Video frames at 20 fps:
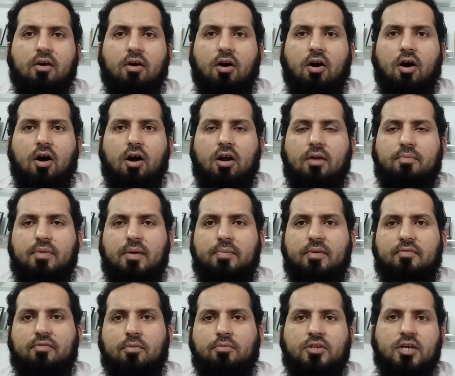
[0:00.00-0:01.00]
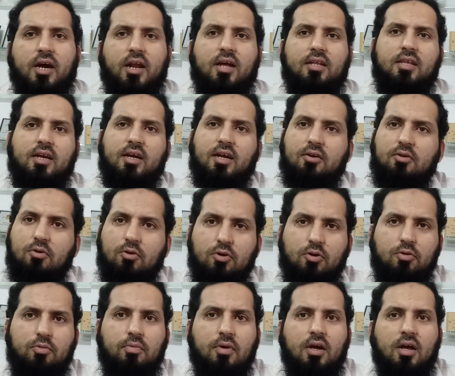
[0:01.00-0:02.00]
or people from China, they can go
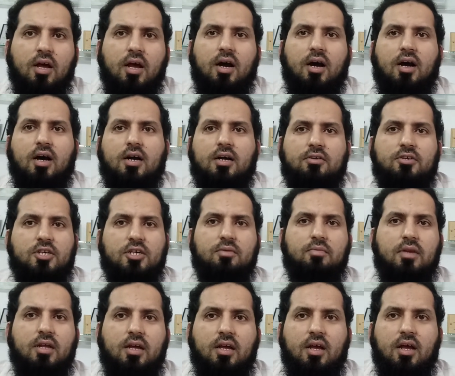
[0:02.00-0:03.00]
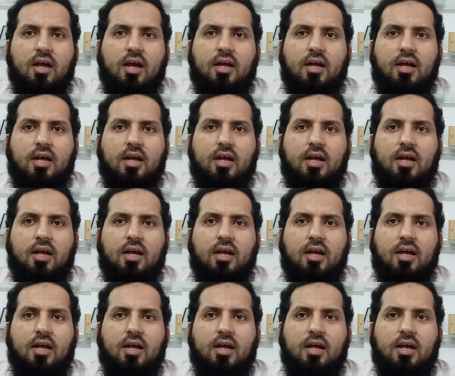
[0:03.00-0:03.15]
to Germany,